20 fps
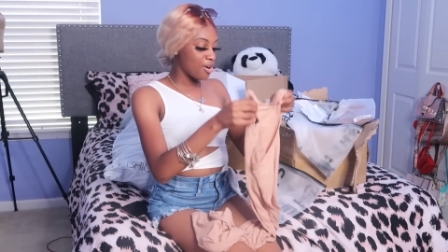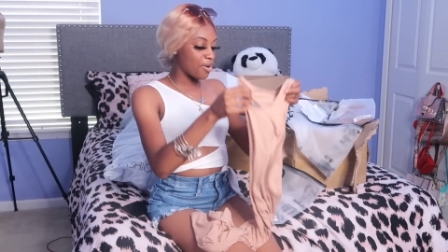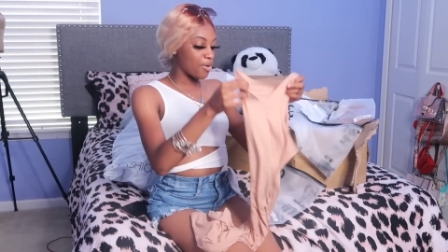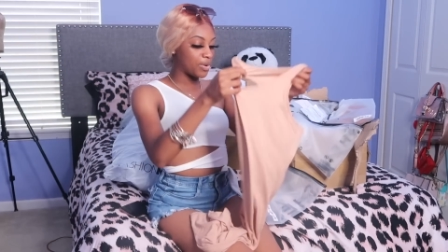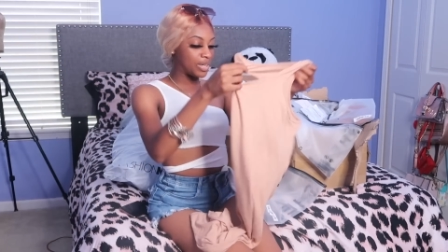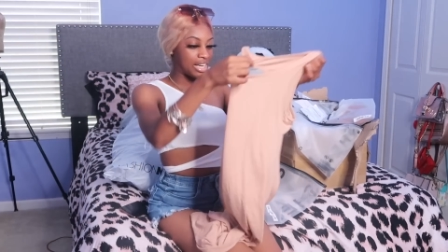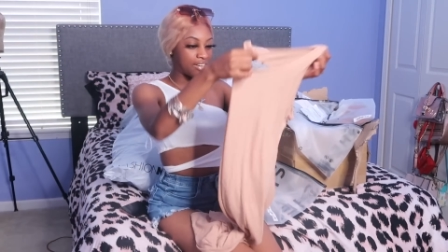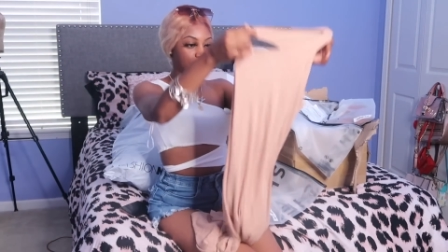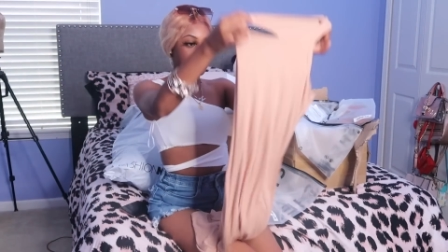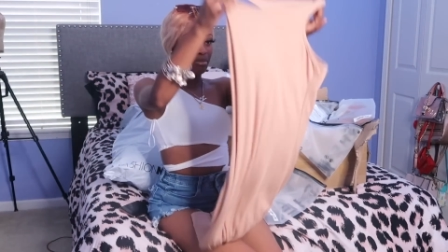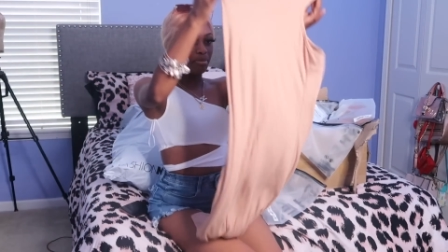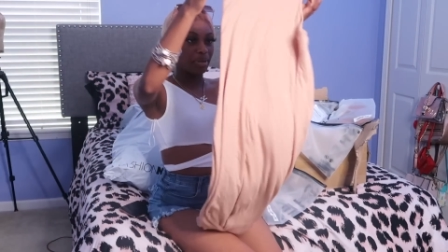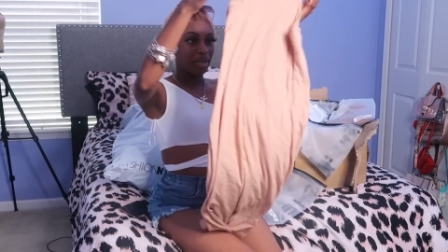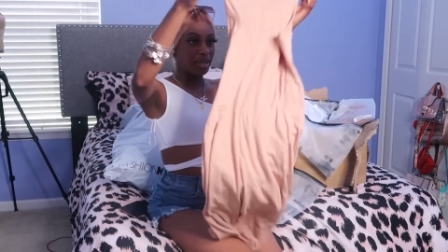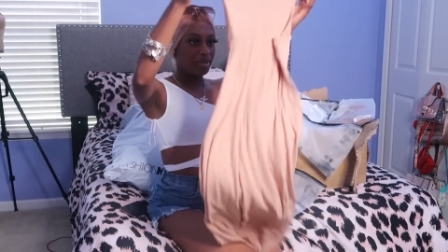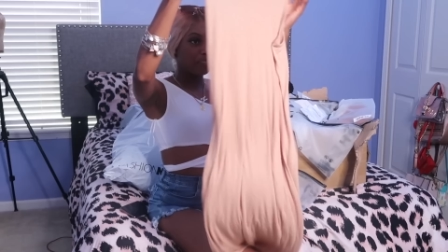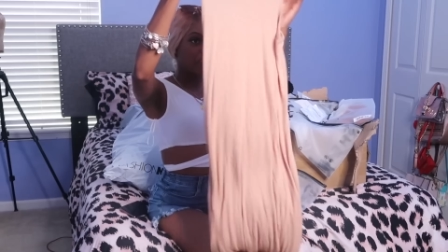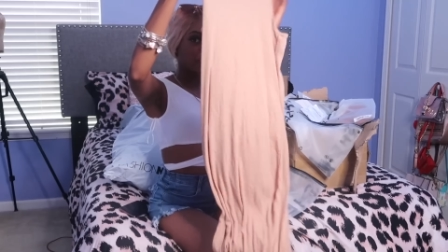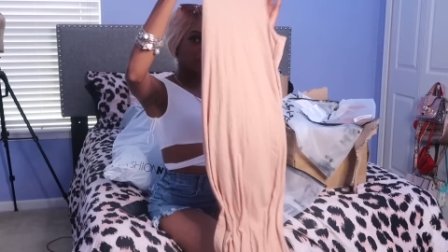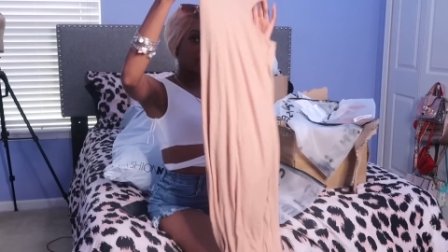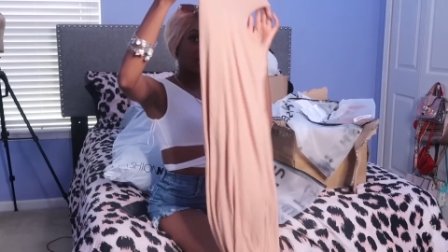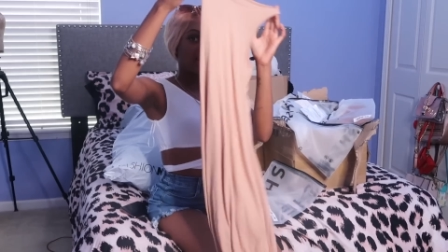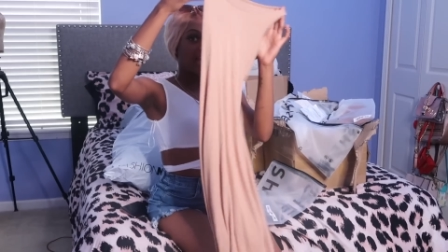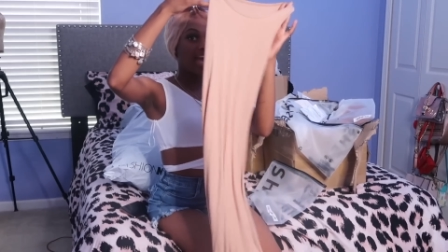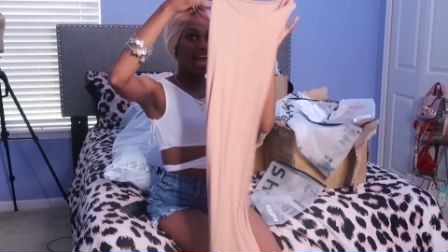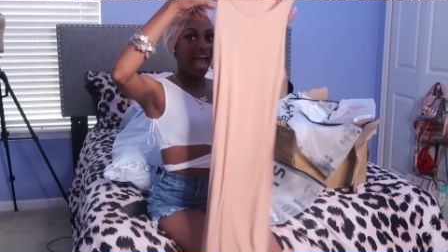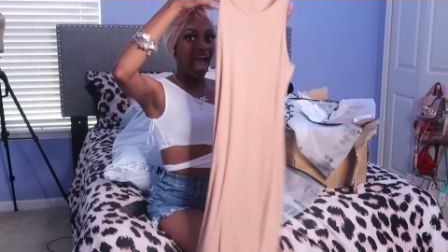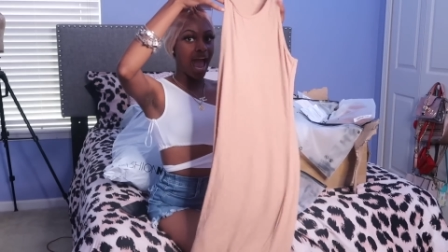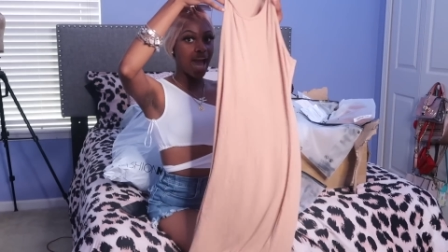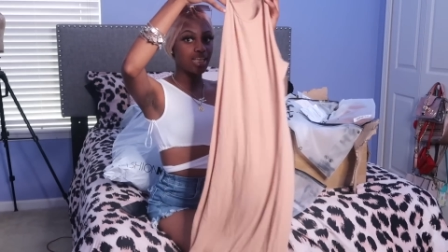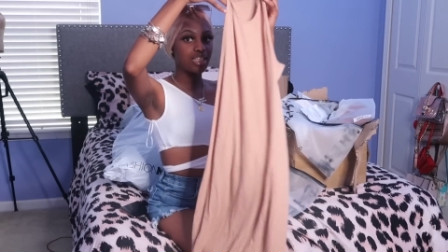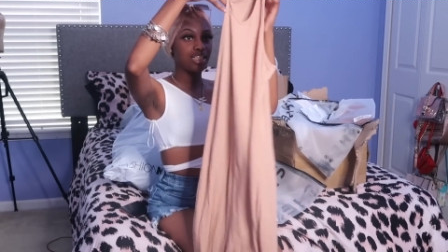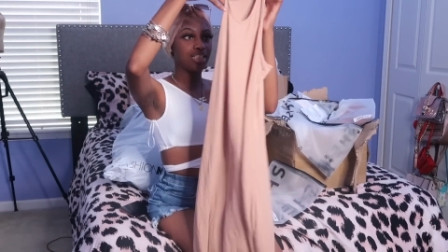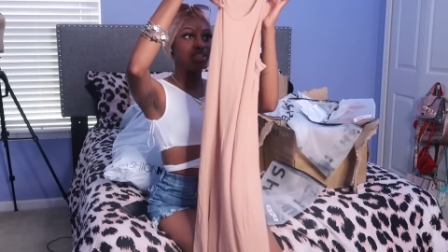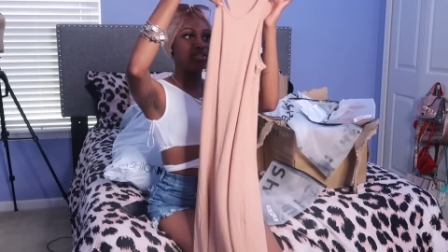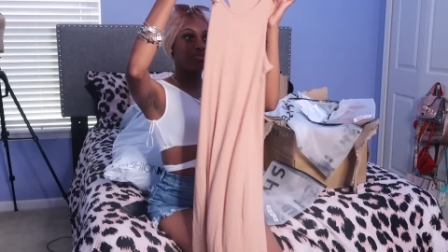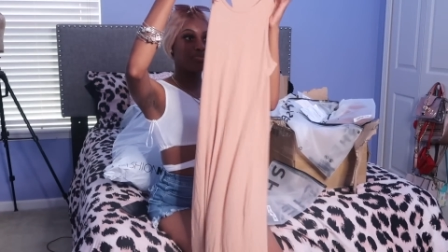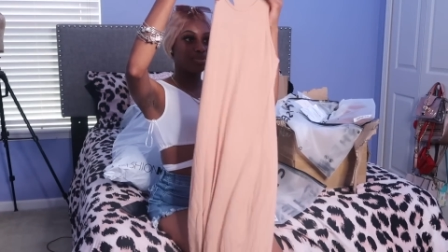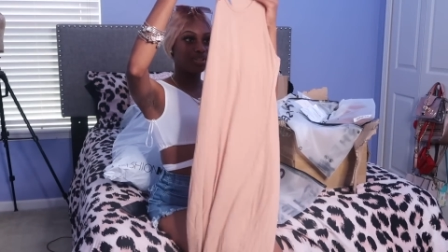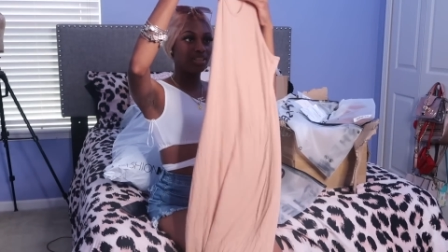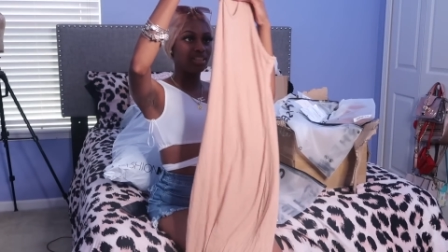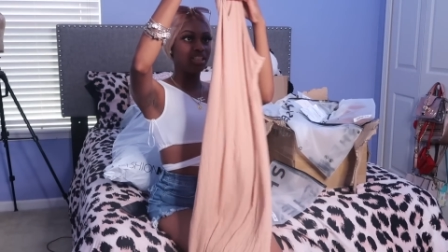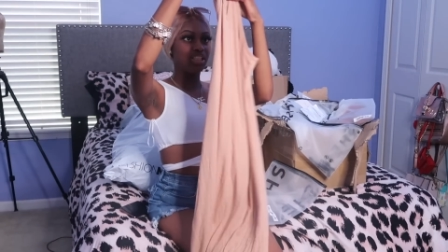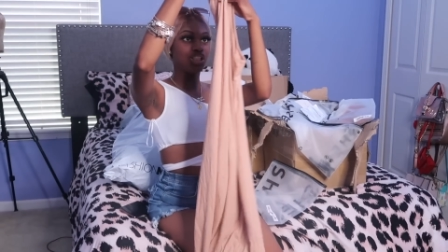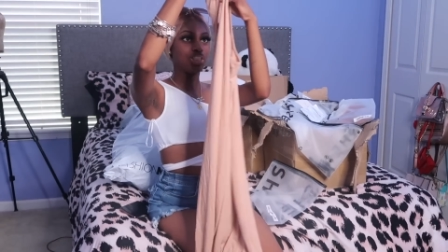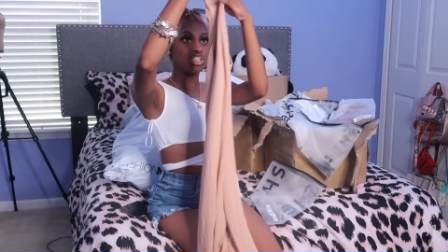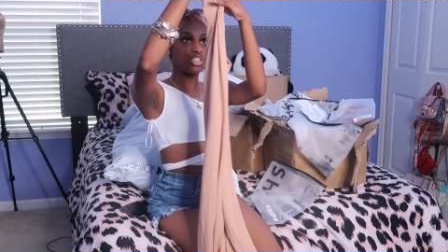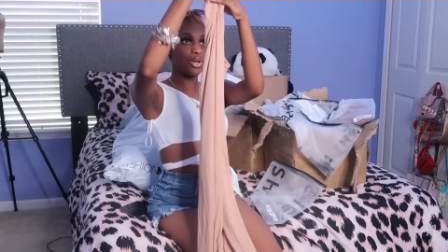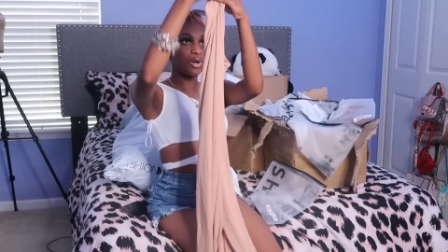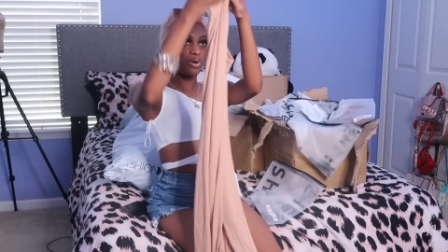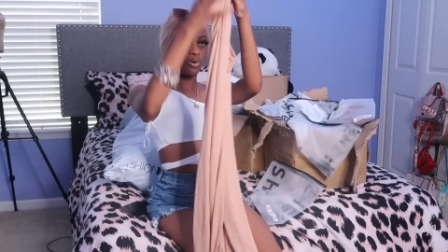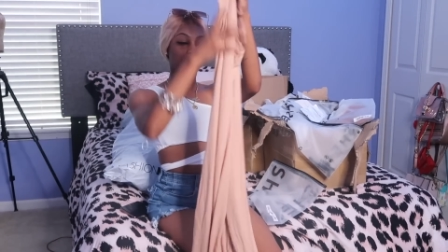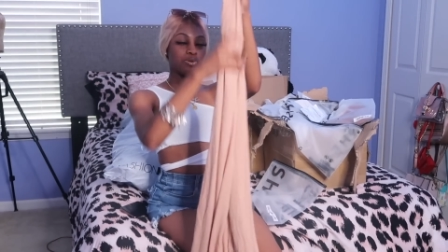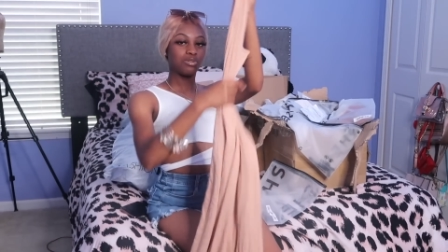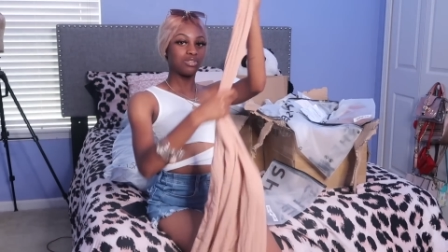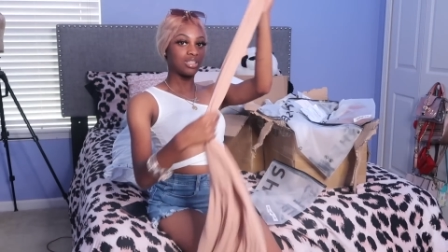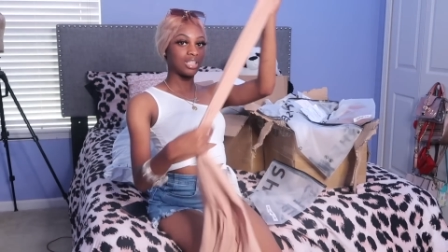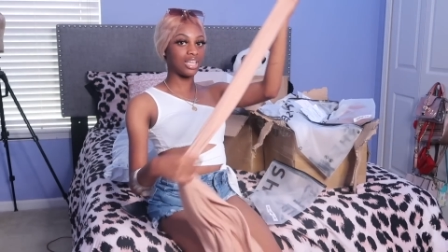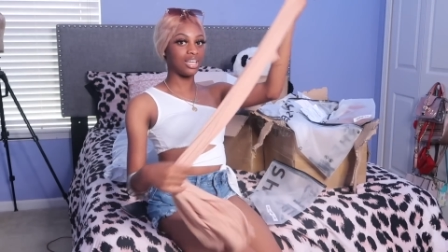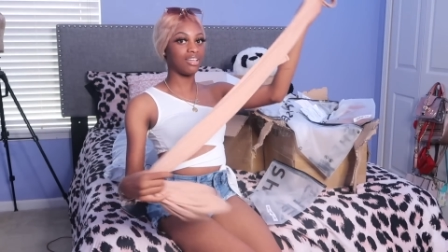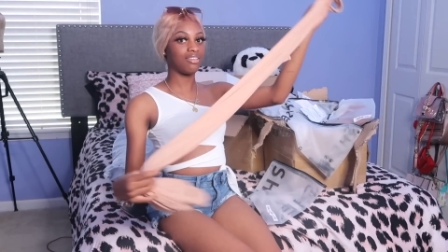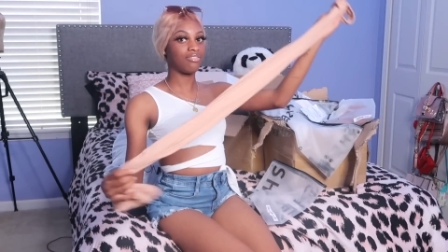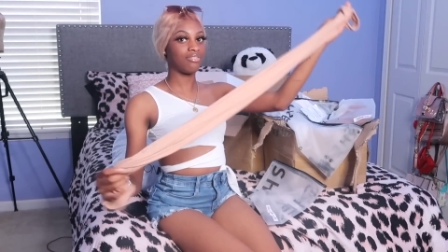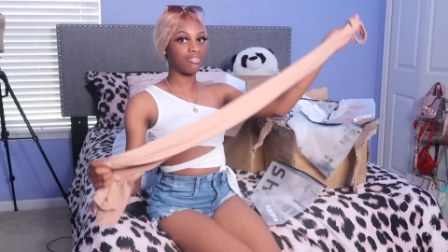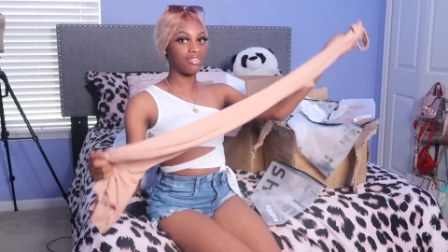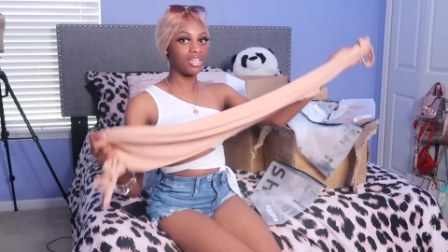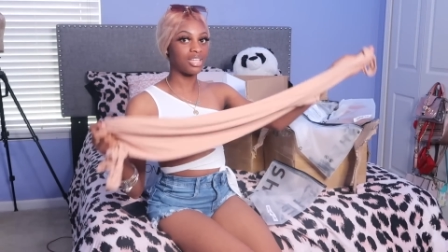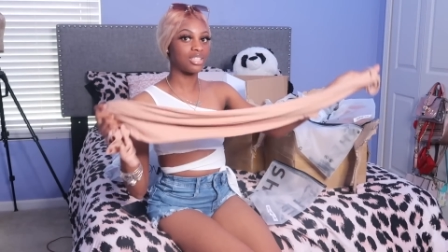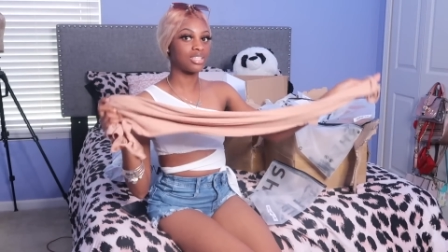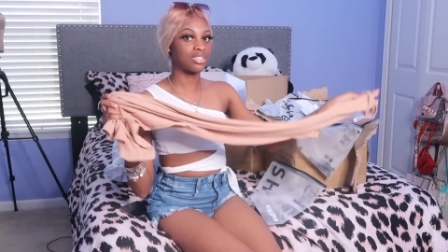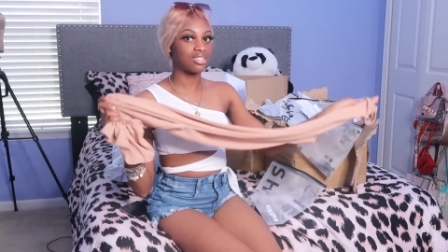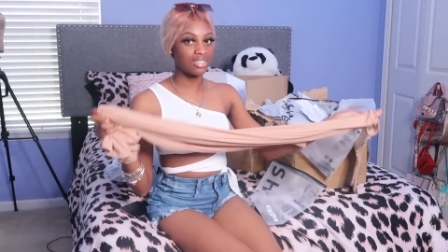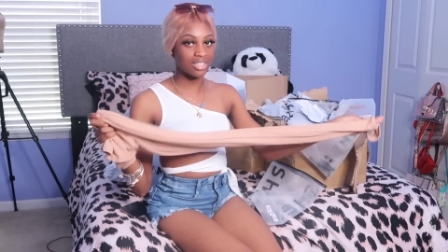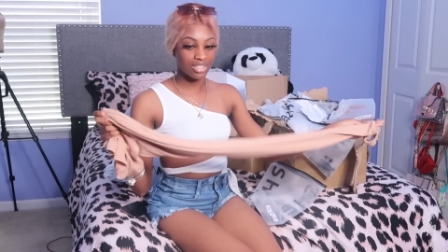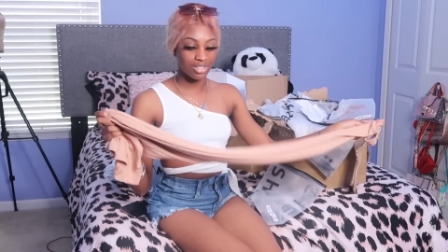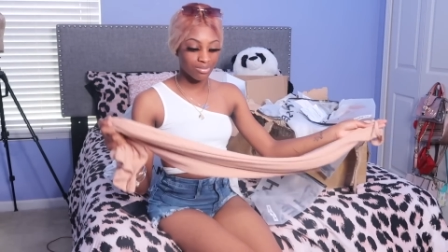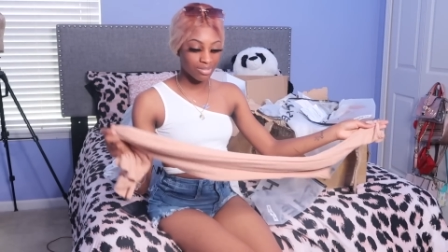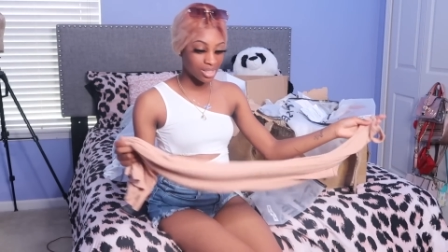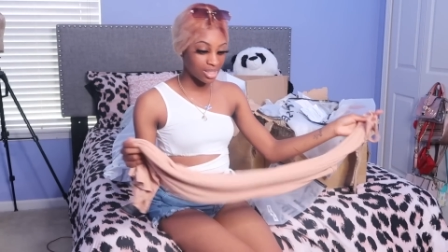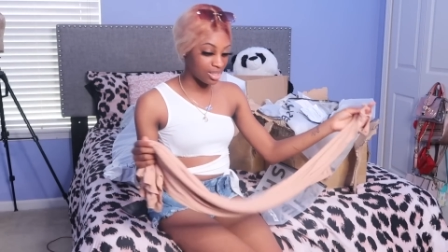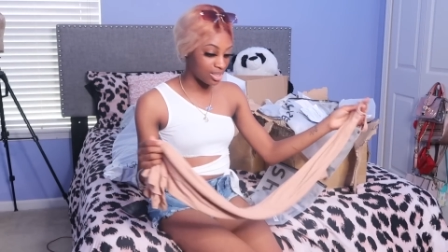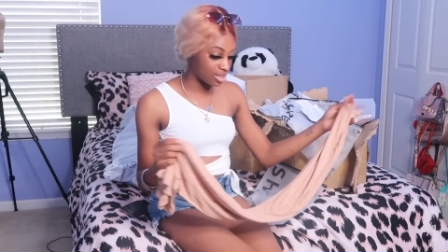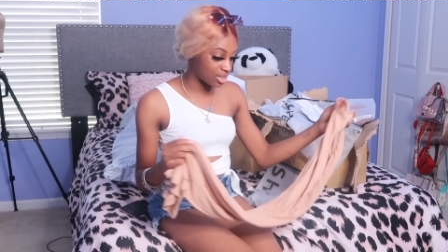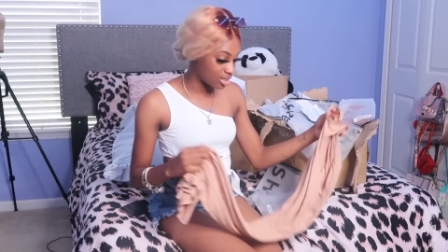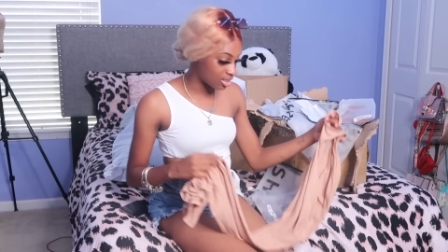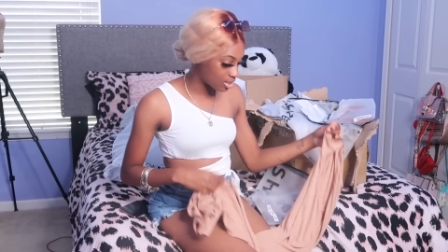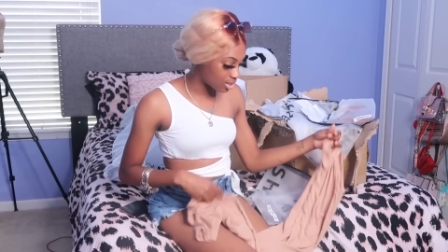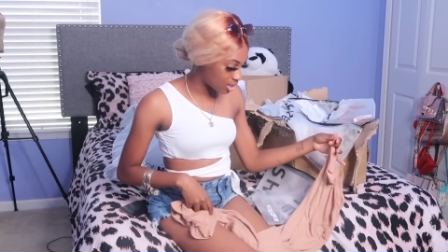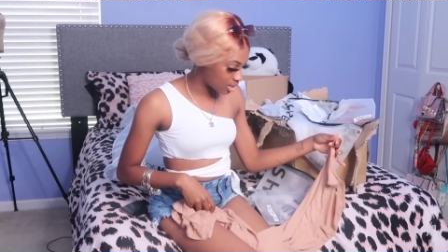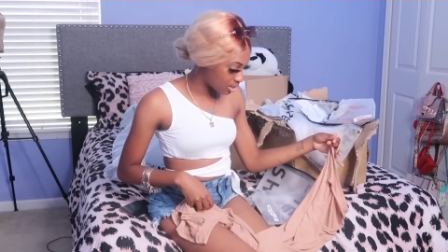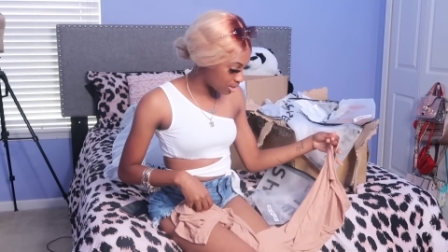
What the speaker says: or whatever, but it actually really shows and it fits. It's really good.